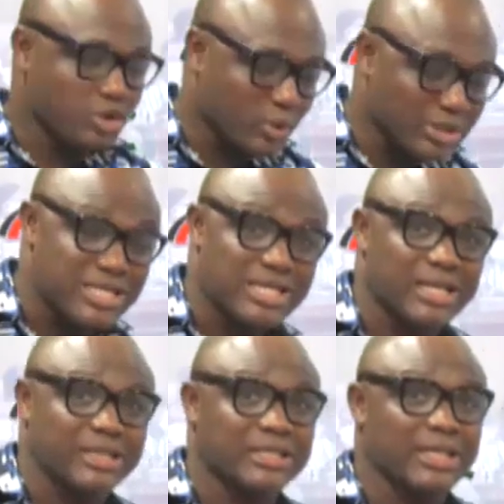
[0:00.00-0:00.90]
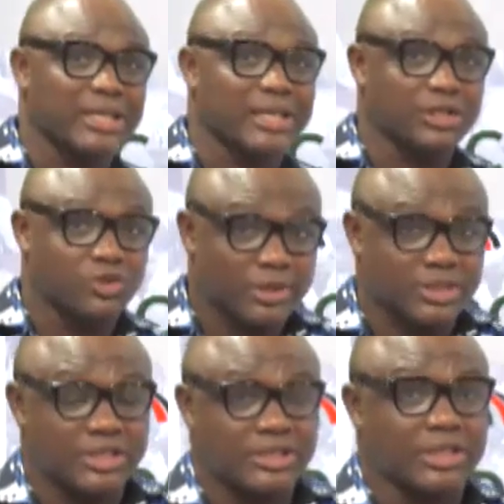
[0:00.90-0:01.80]
twenty thirteen and
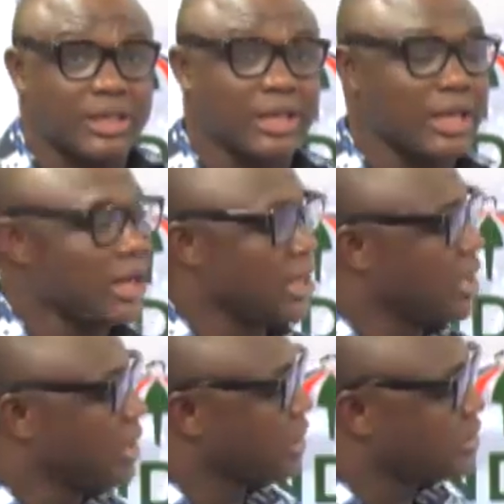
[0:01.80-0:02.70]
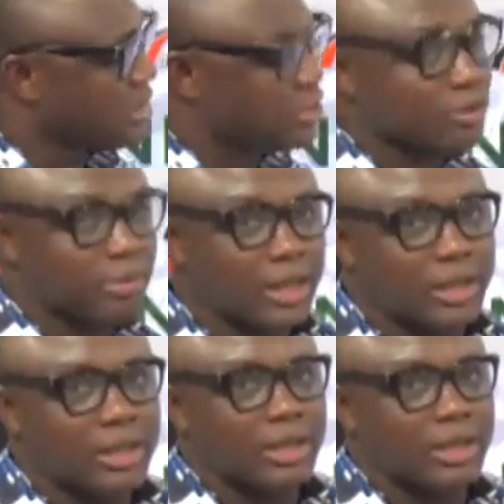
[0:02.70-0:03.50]
twenty sixteen, is said to be